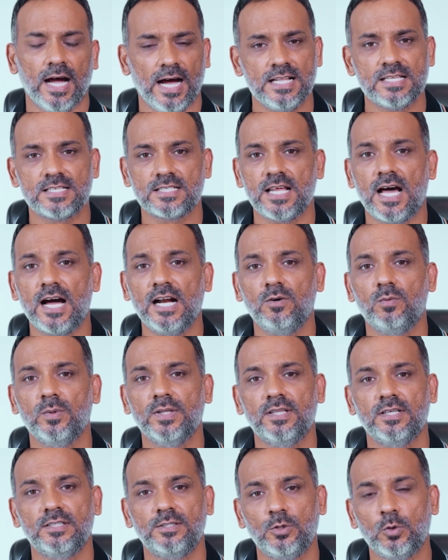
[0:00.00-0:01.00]
I'll start
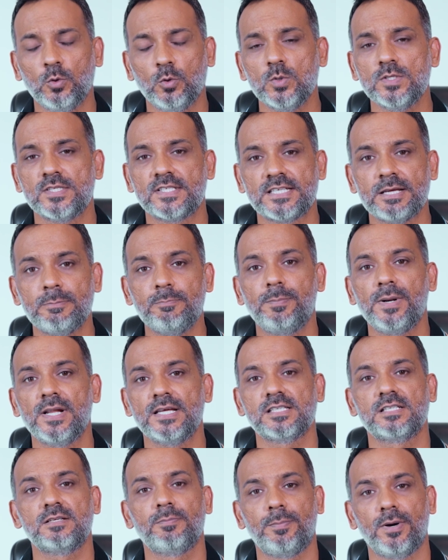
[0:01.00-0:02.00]
with the two
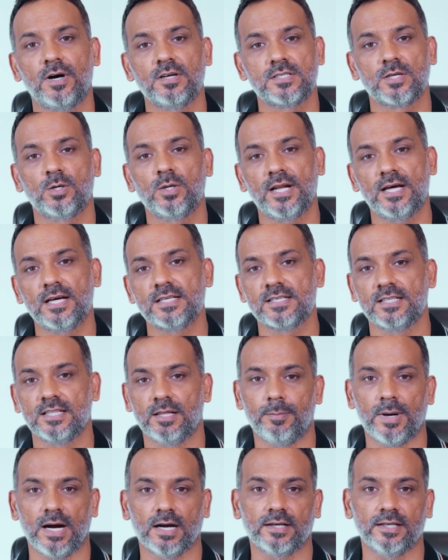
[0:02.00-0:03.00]
simplest personas in
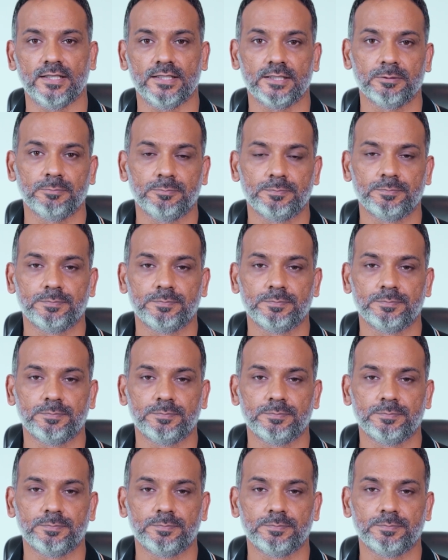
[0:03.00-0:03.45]
the market.